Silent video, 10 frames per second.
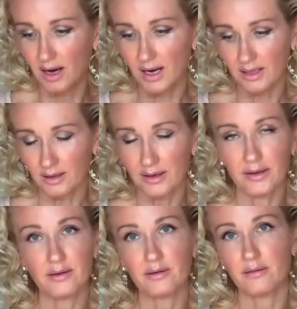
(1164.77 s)
I
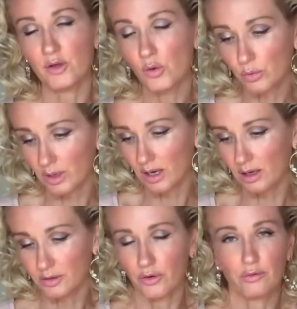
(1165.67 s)
like
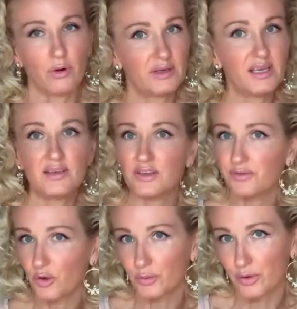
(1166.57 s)
yoga, you know, easy
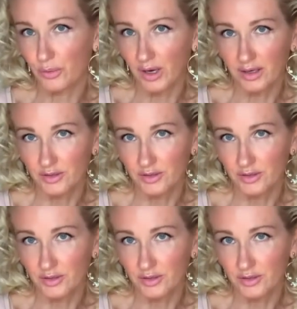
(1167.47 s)
flow yoga.